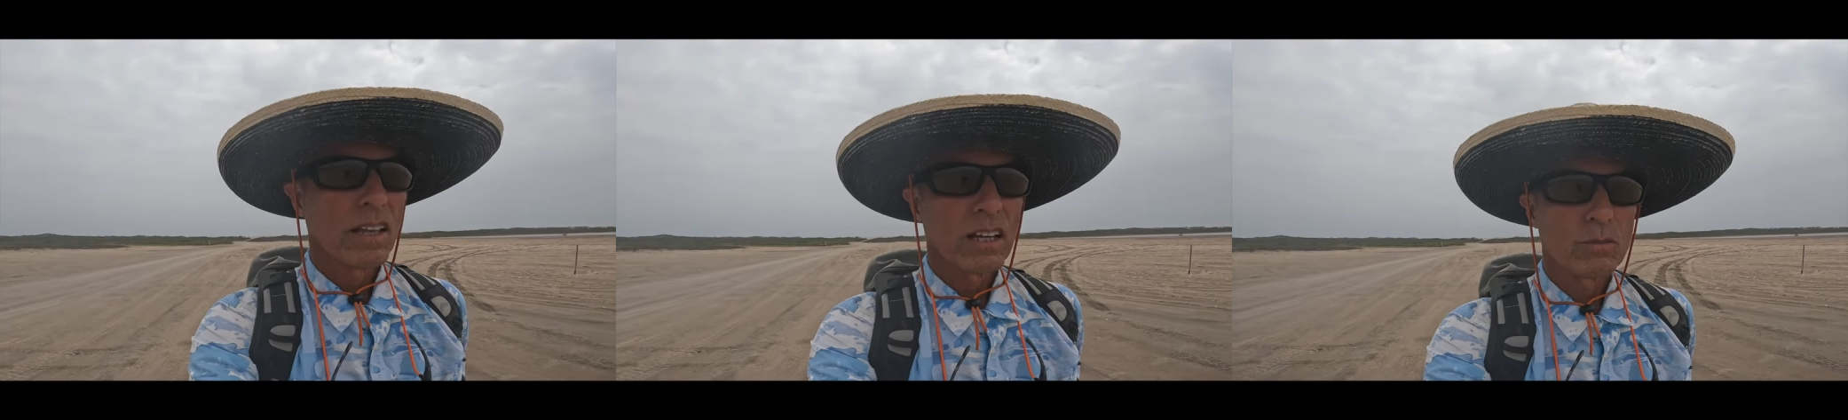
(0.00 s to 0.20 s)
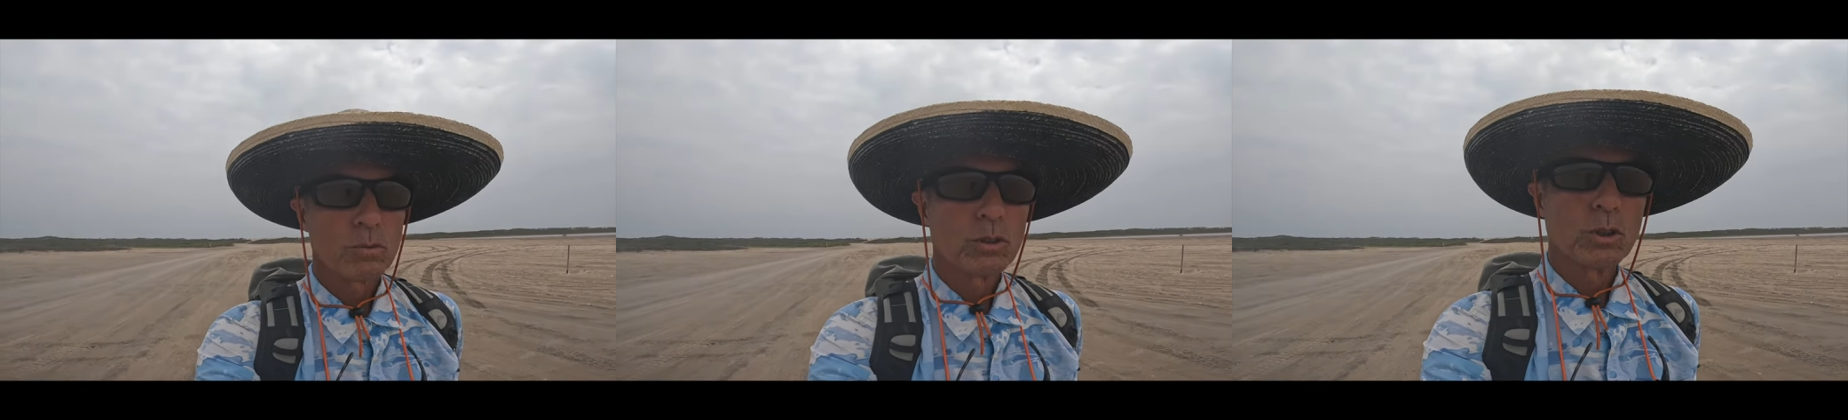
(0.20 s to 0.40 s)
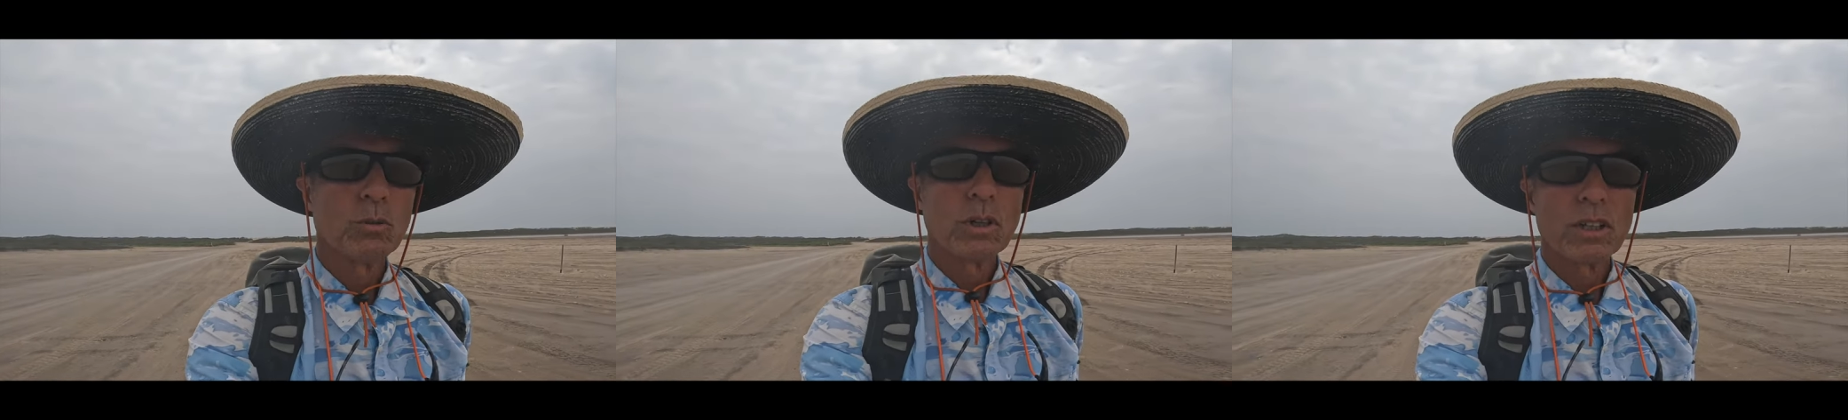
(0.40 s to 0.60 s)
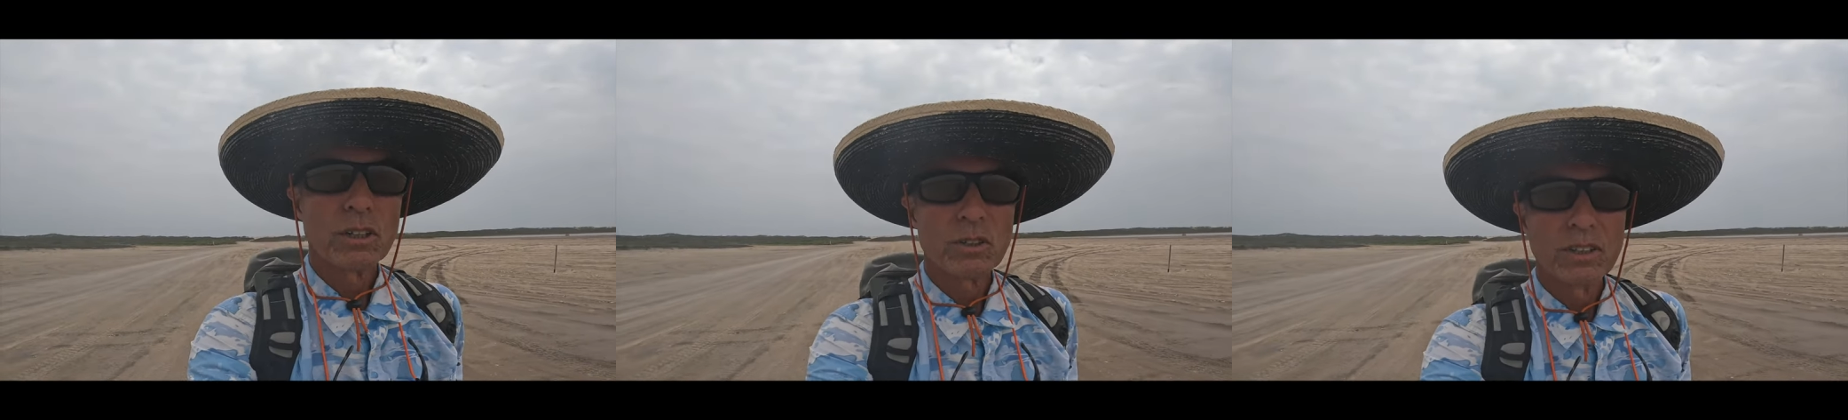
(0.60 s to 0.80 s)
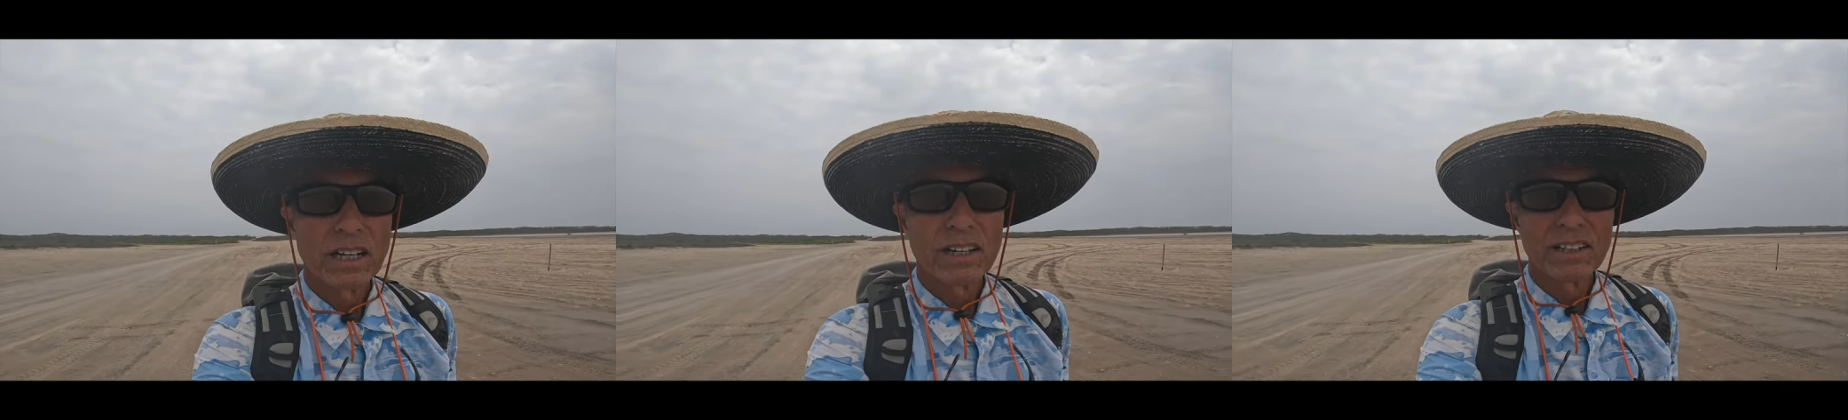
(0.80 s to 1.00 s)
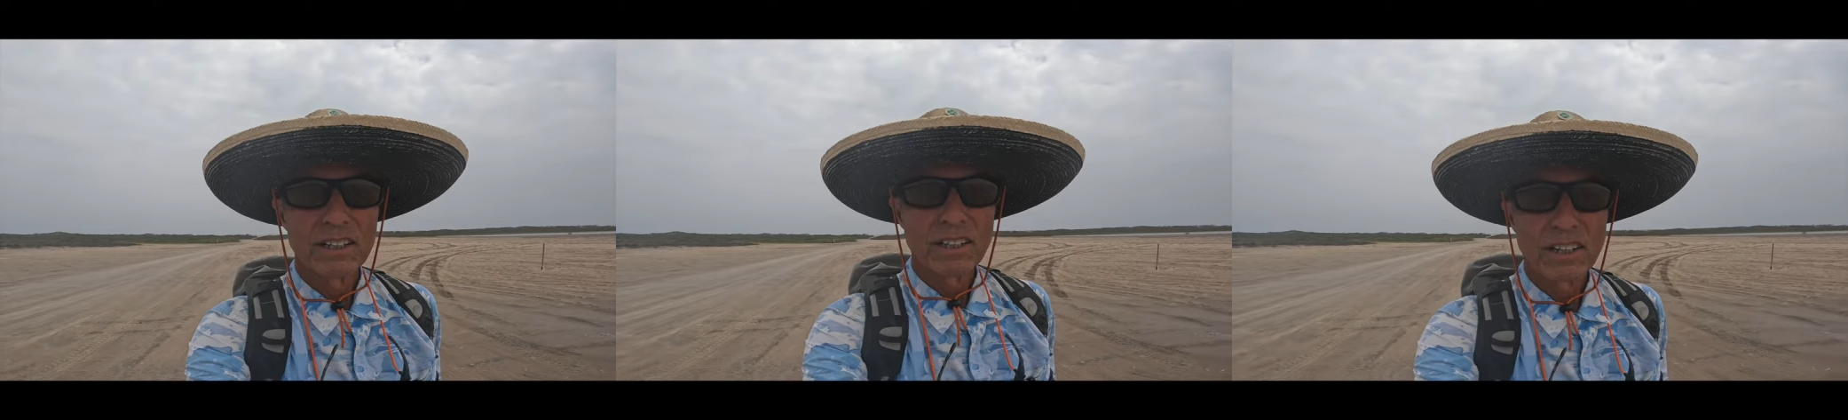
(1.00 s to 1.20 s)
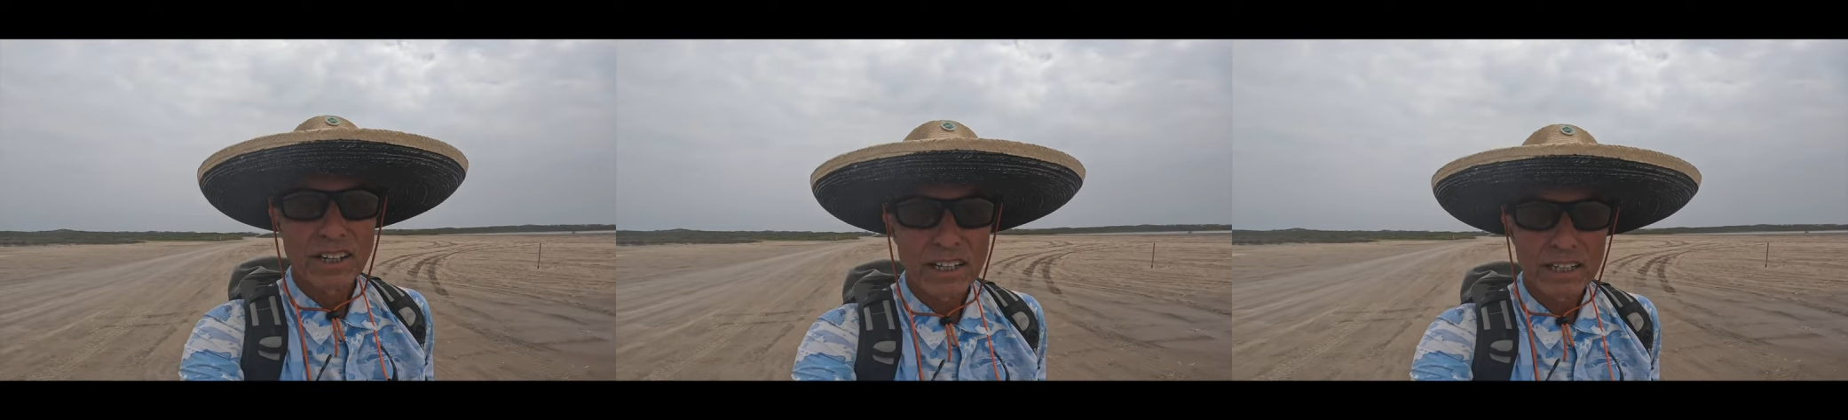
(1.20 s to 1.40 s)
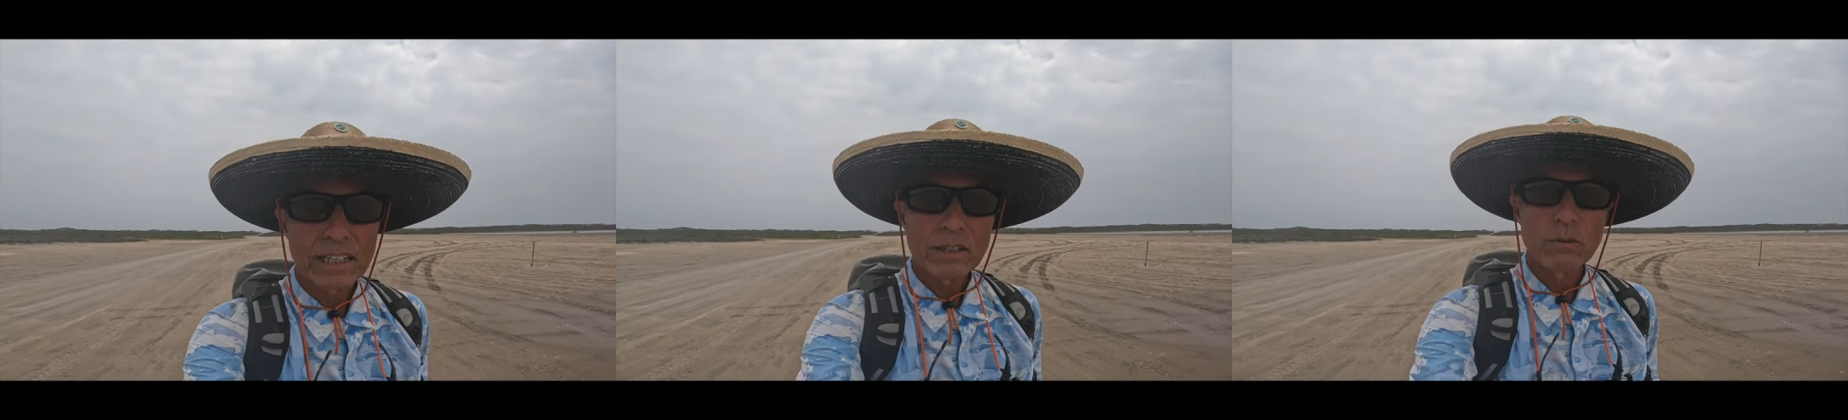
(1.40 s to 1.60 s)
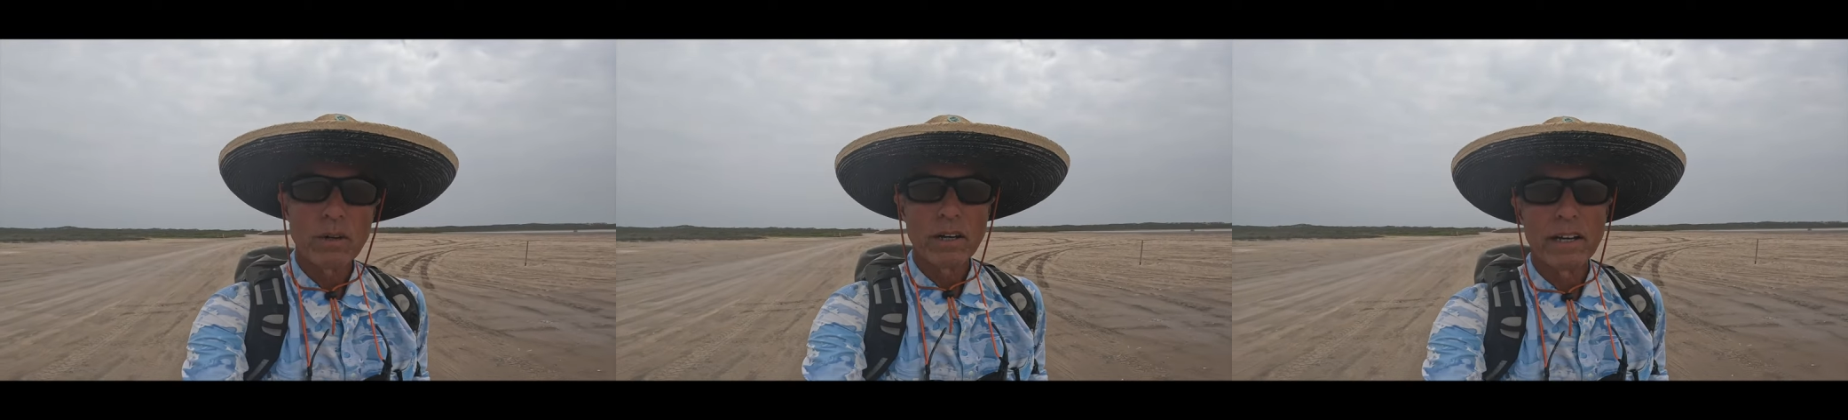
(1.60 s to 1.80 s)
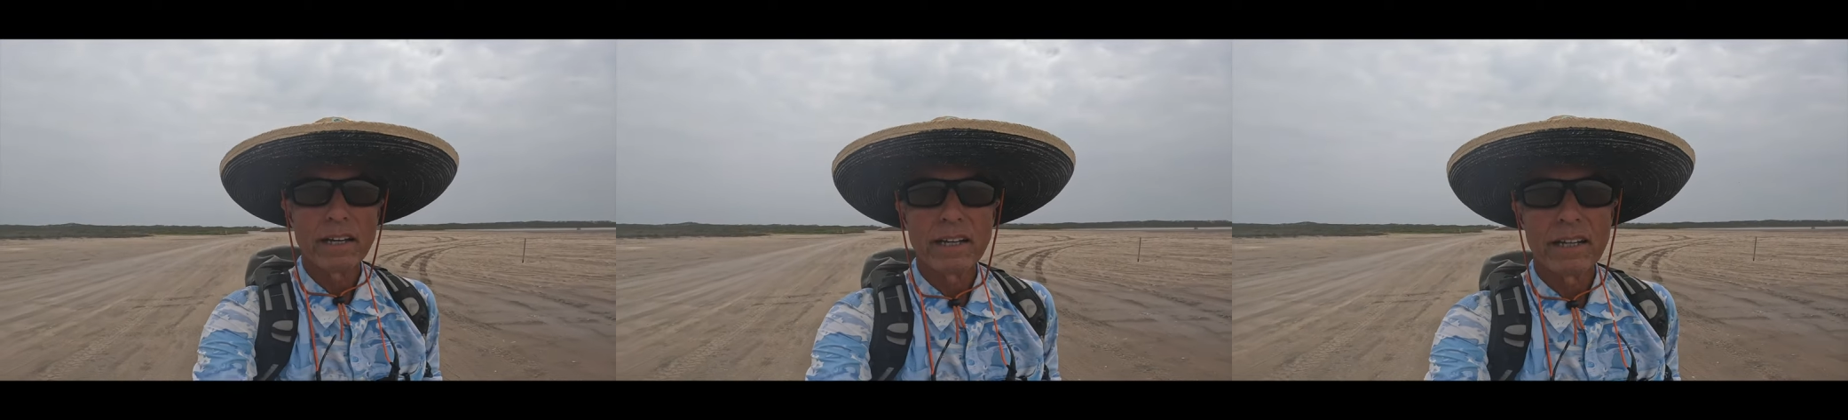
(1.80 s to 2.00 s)
That's what you want to do down here
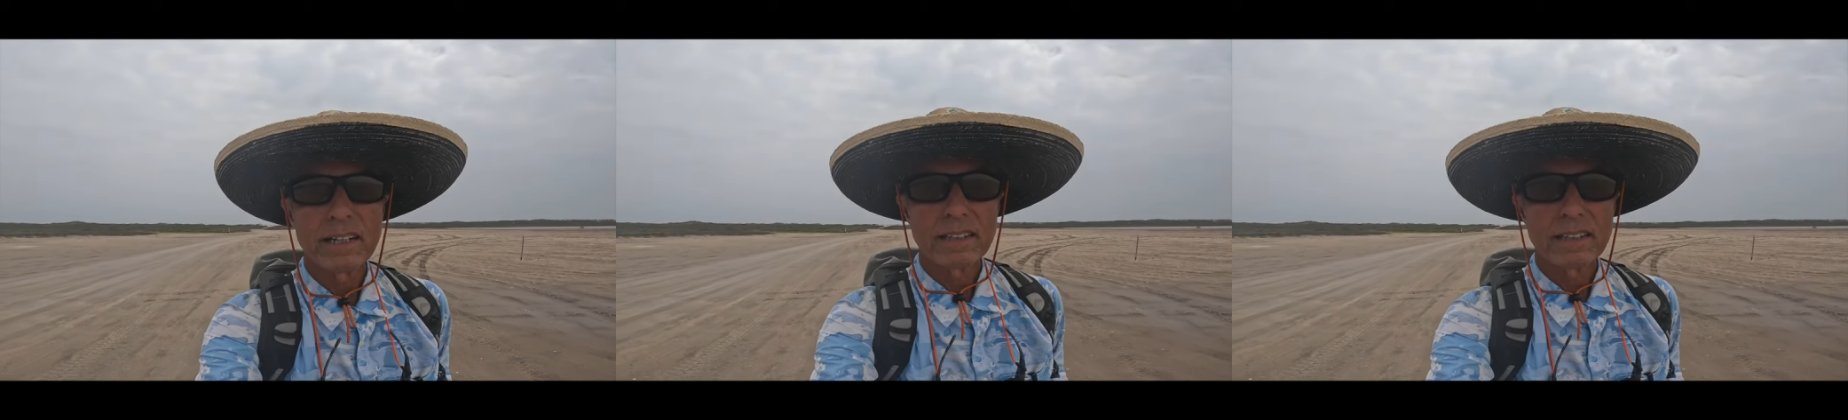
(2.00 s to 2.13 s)
anyway,